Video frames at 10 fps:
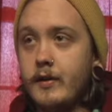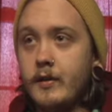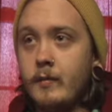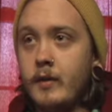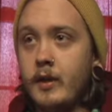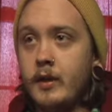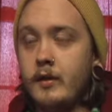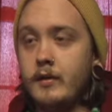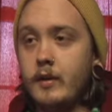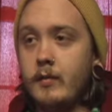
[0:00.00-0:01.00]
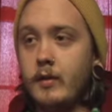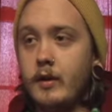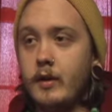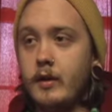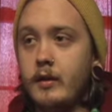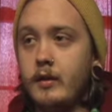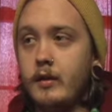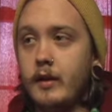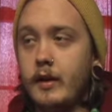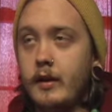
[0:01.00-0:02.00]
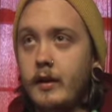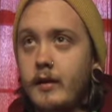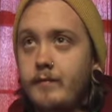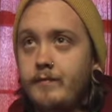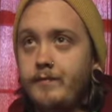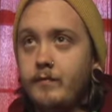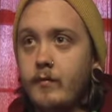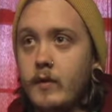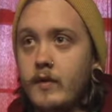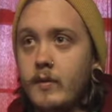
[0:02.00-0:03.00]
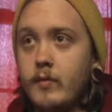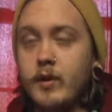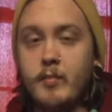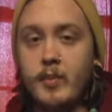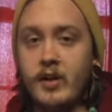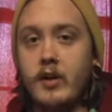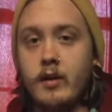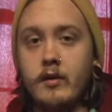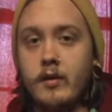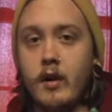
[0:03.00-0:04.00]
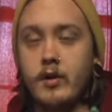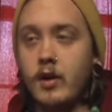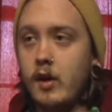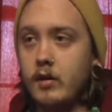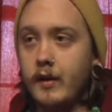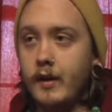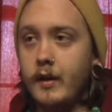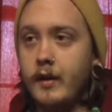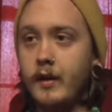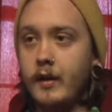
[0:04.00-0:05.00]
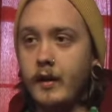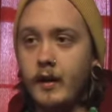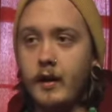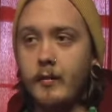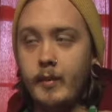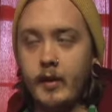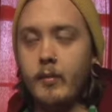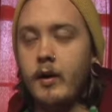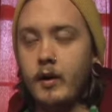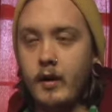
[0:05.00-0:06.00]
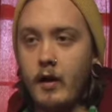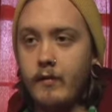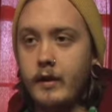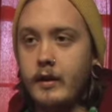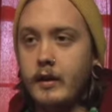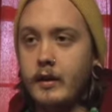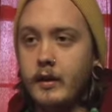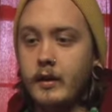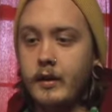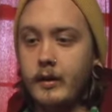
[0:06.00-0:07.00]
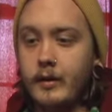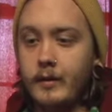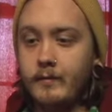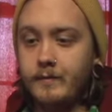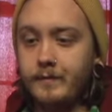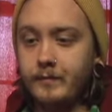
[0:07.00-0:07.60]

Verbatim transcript: Some, some uh, like um, some really bitter dark chocolate, uh, bitter burnt coffee. Um,